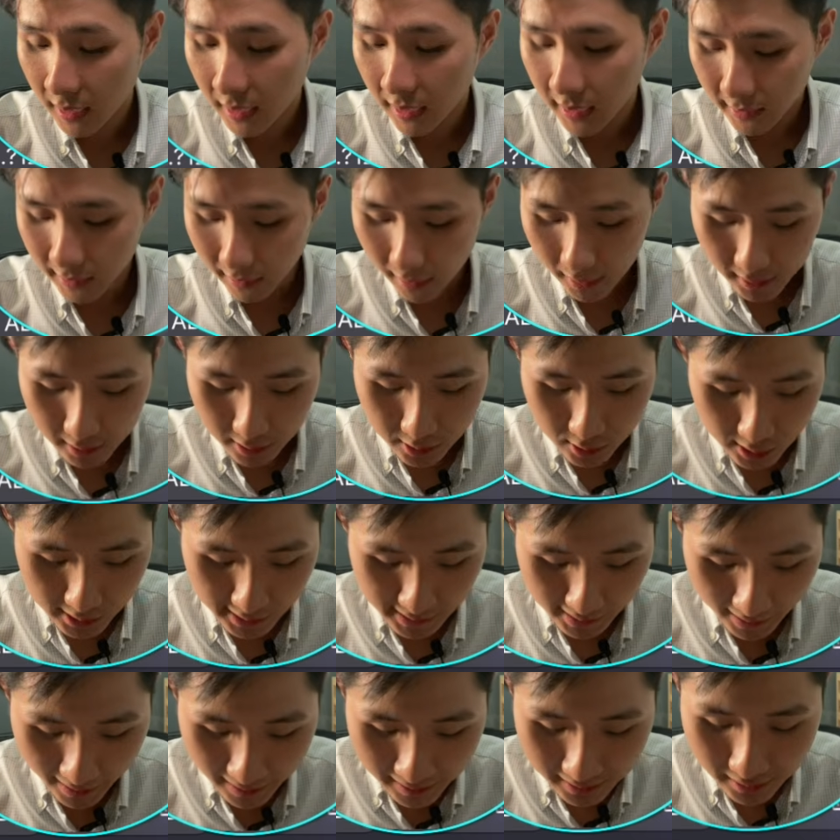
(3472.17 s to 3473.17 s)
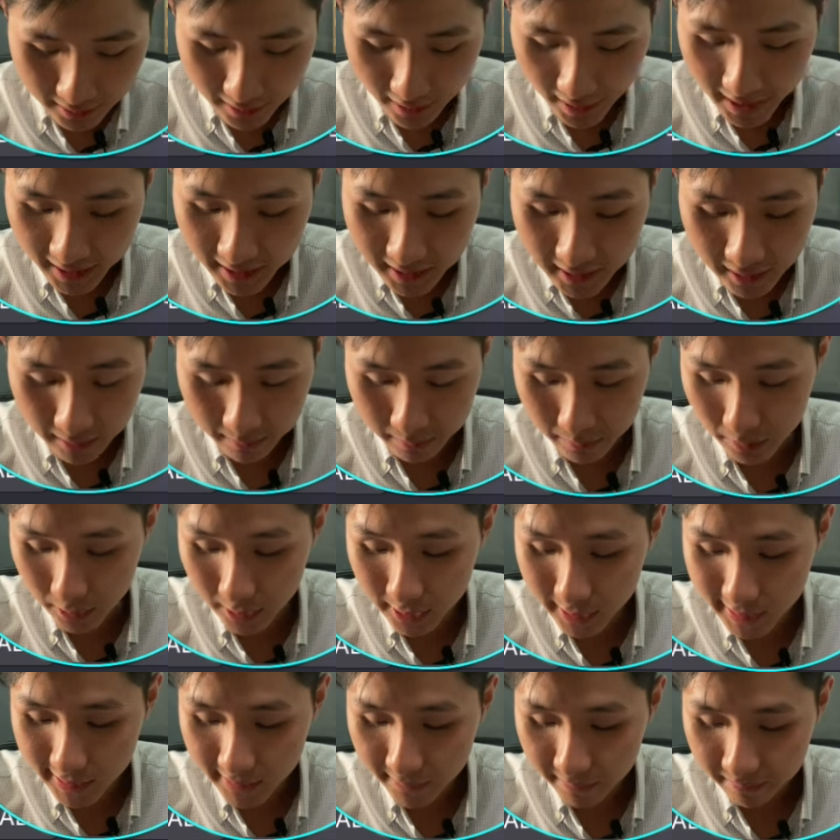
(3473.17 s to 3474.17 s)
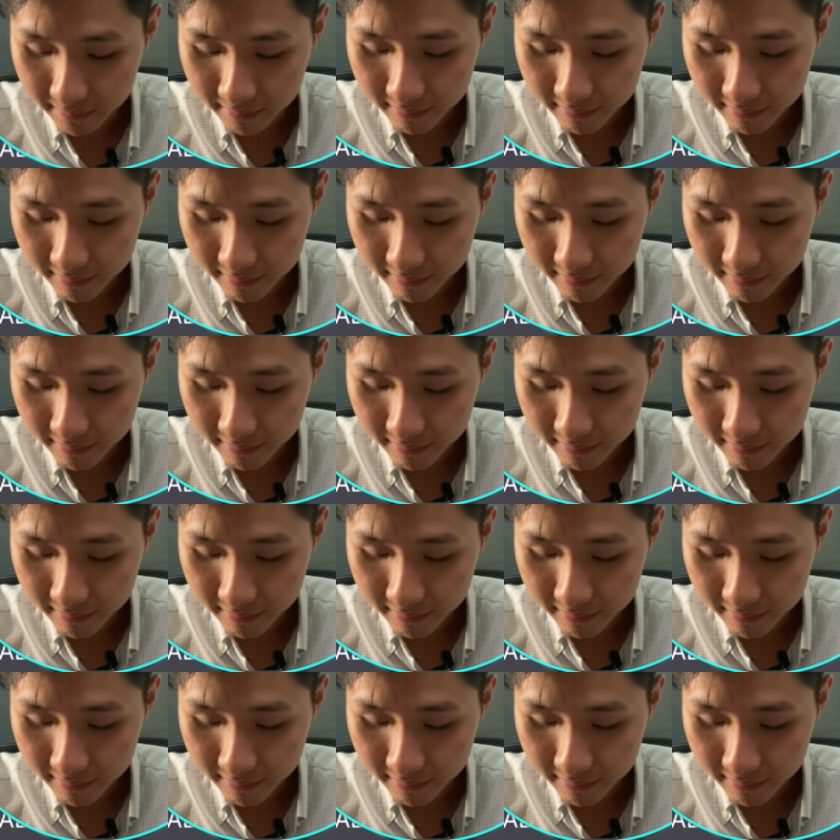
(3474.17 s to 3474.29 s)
So I can just enter any numbers.